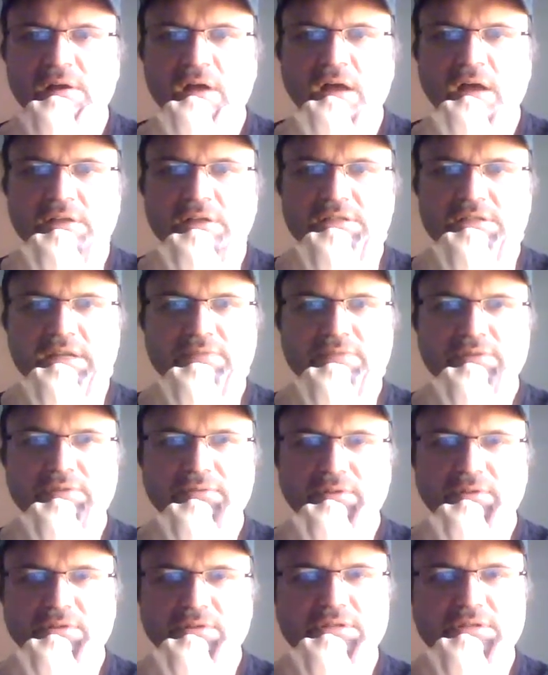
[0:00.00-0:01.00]
Steve's
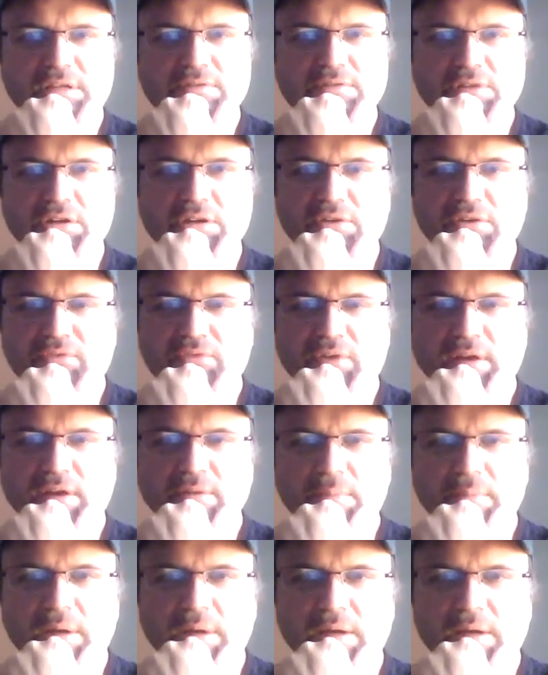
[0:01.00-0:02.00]
a good friend of
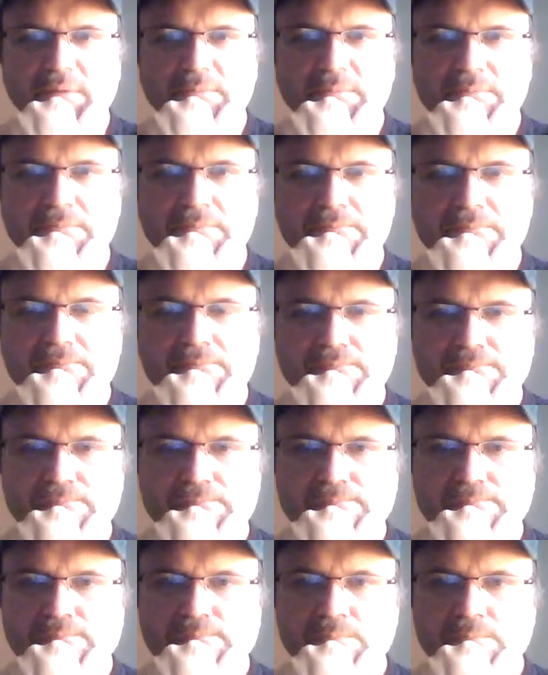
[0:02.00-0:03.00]
mine.
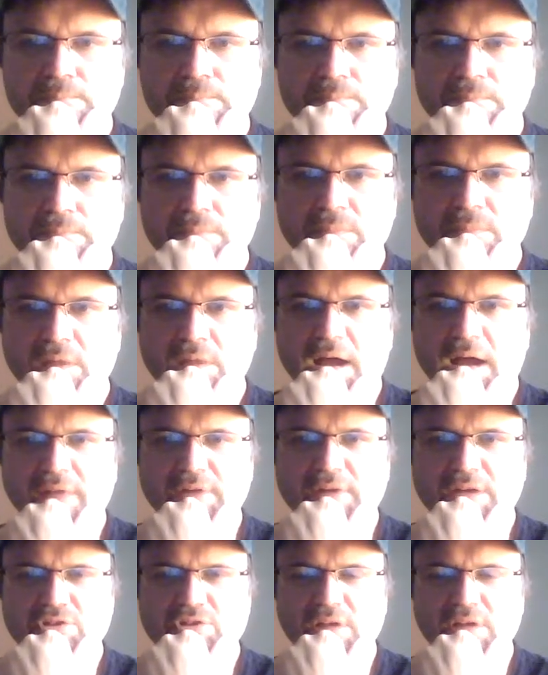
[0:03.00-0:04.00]
I've
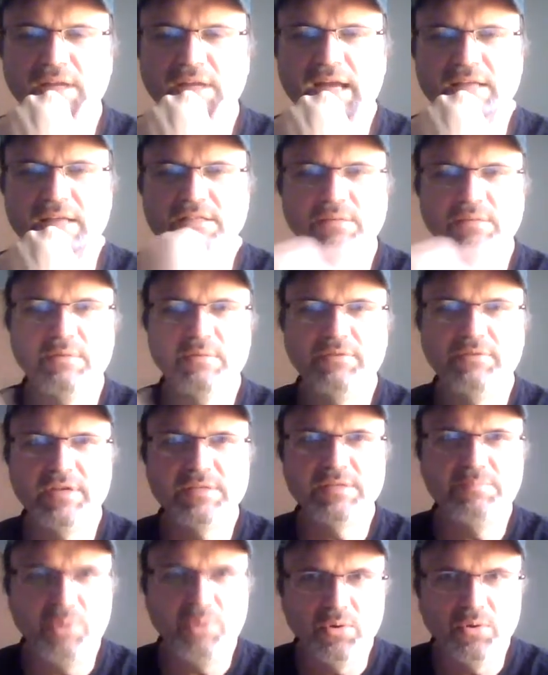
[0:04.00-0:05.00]
actually got some of his
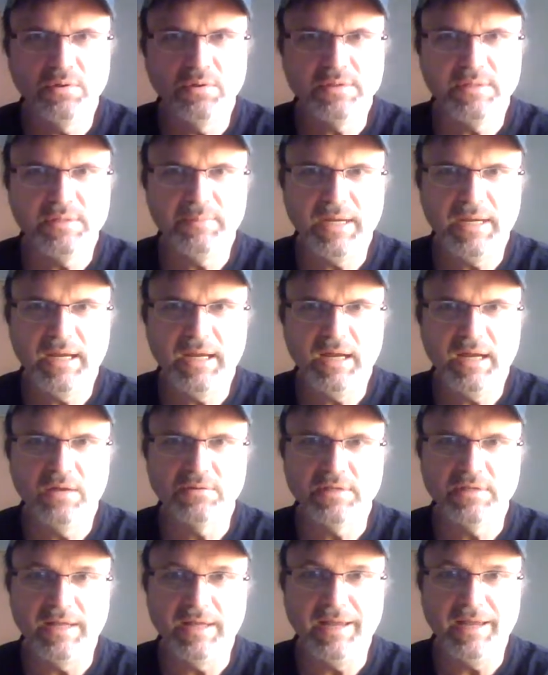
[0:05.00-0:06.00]
boards at my house,
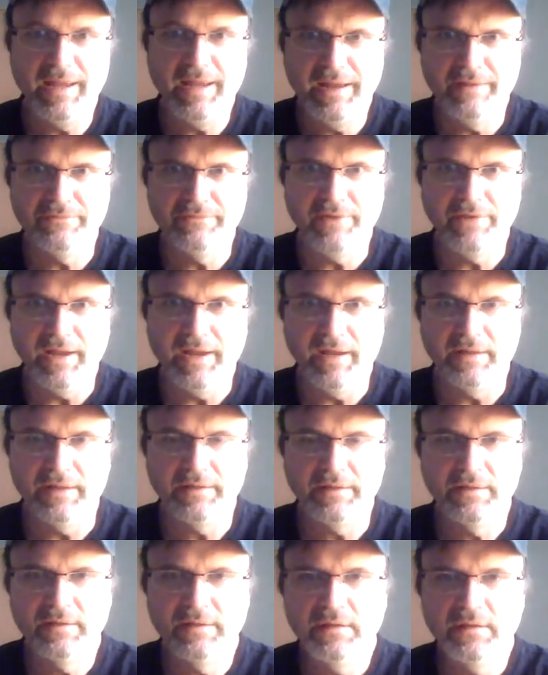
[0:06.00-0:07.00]
and I have had.
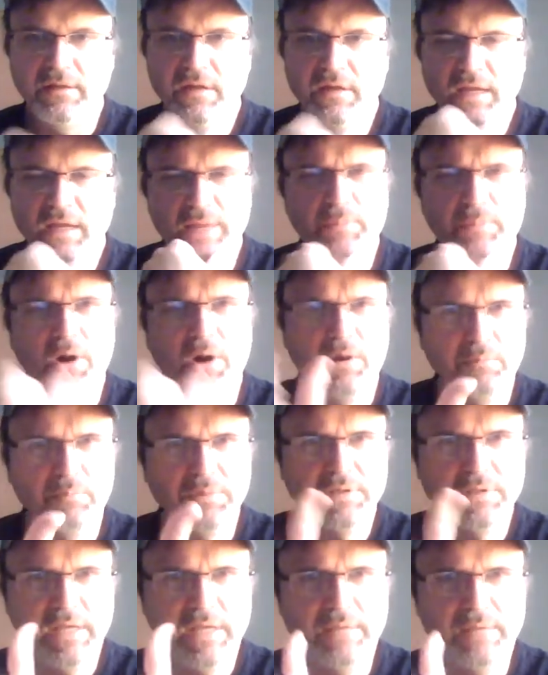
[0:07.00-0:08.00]
He bought
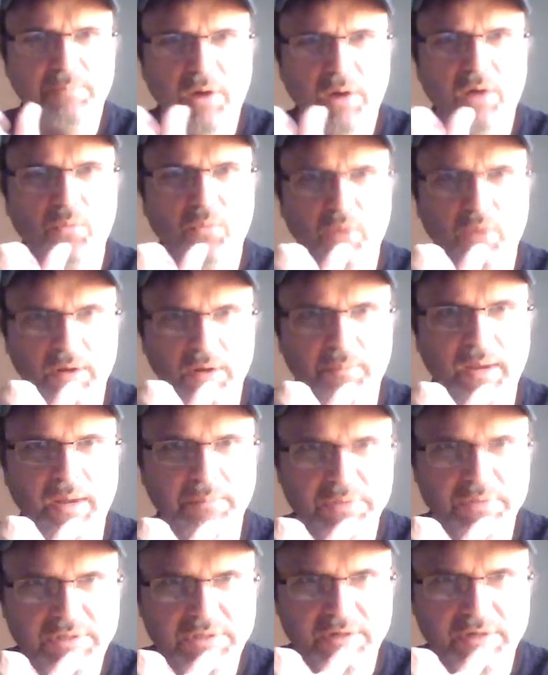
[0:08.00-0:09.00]
one of my
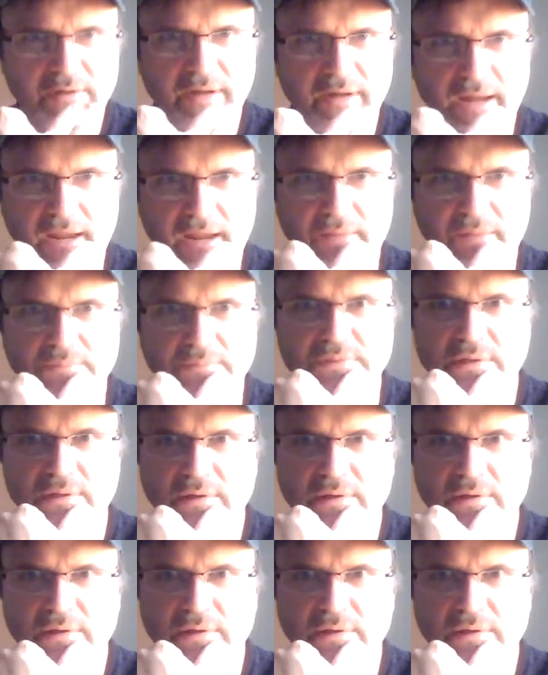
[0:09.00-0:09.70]
Berserk games.